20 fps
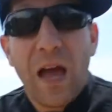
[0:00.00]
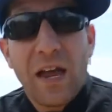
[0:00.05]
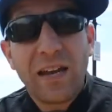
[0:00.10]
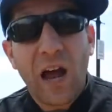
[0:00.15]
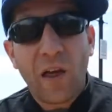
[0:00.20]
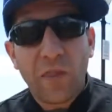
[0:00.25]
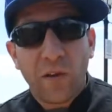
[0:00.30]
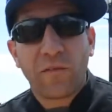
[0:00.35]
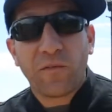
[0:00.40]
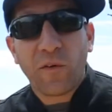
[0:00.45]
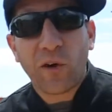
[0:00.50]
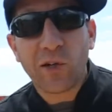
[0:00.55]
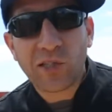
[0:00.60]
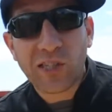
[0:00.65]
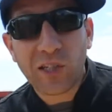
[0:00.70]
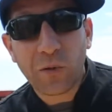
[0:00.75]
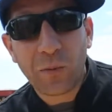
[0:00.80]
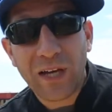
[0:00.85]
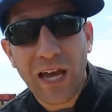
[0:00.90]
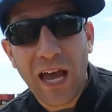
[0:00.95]
Now the first
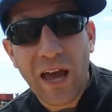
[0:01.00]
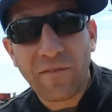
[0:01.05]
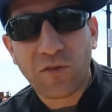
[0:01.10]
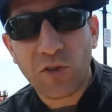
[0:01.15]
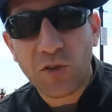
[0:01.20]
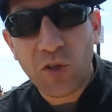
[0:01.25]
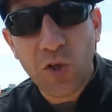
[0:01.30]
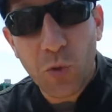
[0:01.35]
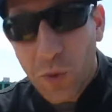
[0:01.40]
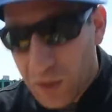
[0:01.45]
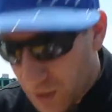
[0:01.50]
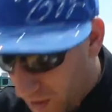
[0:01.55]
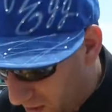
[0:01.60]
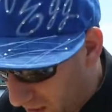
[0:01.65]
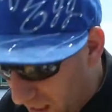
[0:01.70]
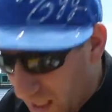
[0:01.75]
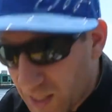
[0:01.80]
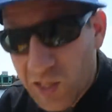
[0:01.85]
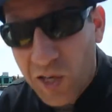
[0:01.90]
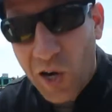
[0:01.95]
thing we have to do is
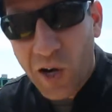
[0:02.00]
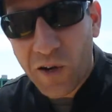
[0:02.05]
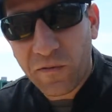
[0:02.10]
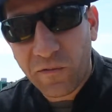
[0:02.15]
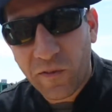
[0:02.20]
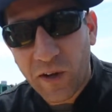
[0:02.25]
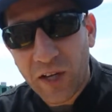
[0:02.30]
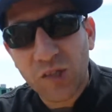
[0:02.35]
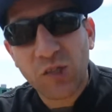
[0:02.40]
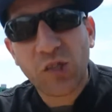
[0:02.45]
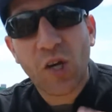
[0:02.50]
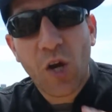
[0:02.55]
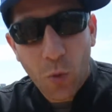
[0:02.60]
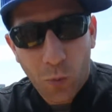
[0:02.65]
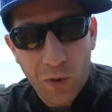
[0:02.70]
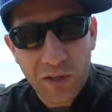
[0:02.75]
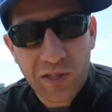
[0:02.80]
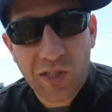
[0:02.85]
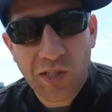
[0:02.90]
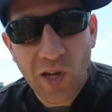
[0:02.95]
season our fish
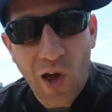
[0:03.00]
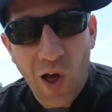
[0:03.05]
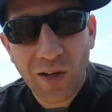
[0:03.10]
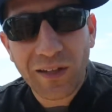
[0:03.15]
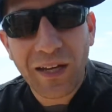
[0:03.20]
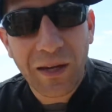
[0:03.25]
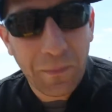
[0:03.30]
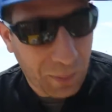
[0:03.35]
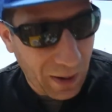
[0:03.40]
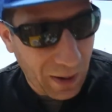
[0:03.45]
with salt and